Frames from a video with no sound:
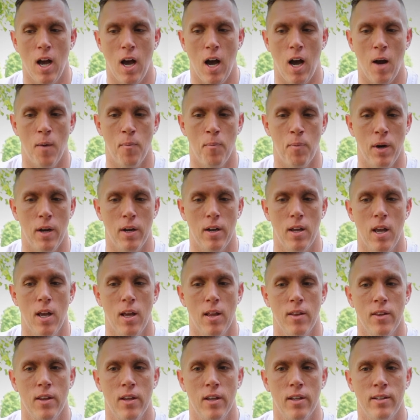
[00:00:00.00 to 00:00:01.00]
Uh, but
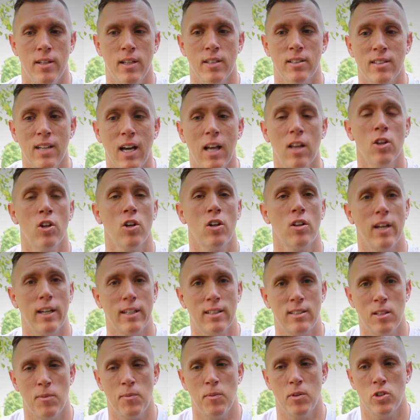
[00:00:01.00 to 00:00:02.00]
it does not look
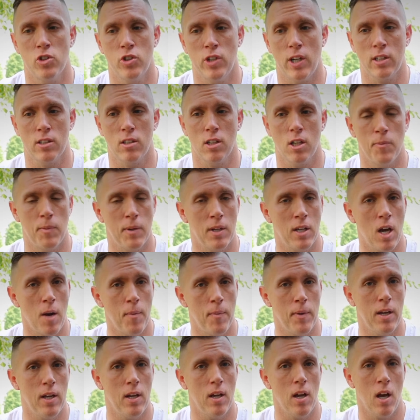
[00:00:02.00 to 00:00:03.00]
like stimulus checks are going to be
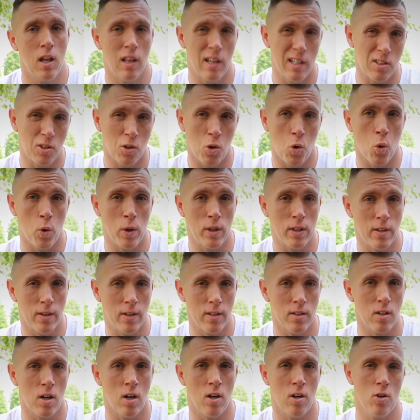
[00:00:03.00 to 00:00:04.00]
coming, at least according to
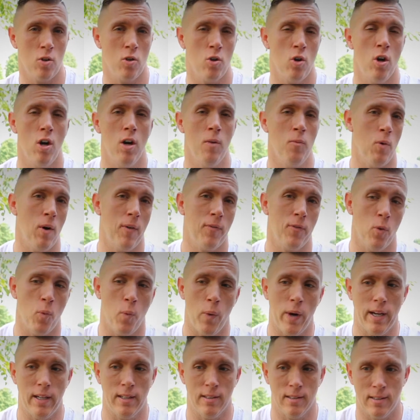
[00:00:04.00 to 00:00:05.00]
this article, and we'll have to
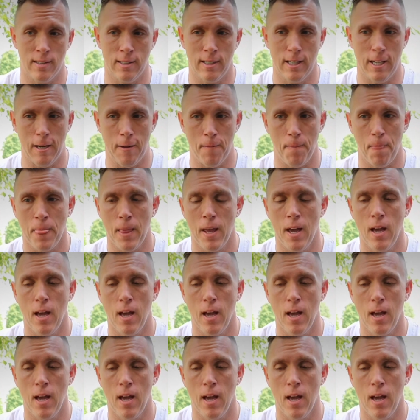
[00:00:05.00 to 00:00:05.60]
wait and see.